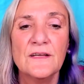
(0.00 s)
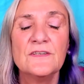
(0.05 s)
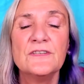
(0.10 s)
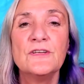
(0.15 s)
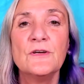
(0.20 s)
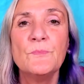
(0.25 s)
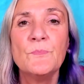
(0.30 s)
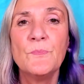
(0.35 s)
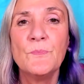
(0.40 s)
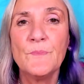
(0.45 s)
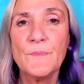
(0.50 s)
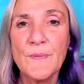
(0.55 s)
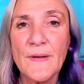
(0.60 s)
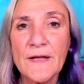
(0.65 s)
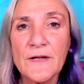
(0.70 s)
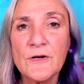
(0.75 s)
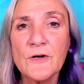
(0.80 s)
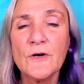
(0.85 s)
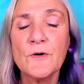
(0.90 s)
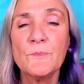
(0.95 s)
To
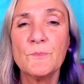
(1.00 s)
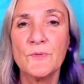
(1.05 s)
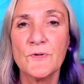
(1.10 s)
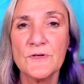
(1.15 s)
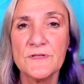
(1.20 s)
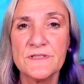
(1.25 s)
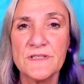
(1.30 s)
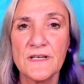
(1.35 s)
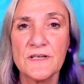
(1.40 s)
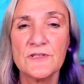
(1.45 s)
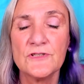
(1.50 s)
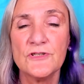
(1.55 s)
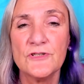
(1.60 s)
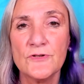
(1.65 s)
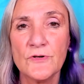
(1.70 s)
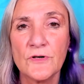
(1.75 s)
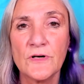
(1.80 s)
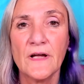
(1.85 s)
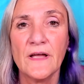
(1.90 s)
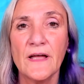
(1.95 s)
better predict
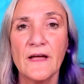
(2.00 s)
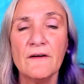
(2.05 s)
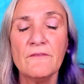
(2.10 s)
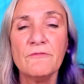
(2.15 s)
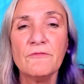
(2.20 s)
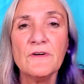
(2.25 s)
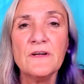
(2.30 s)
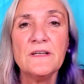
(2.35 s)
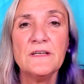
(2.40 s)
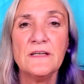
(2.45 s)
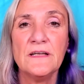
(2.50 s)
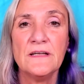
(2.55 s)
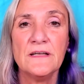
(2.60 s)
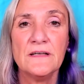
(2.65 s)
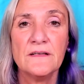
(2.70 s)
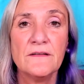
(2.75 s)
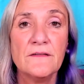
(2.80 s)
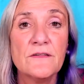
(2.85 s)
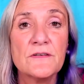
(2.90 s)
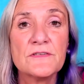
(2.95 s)
your every need, the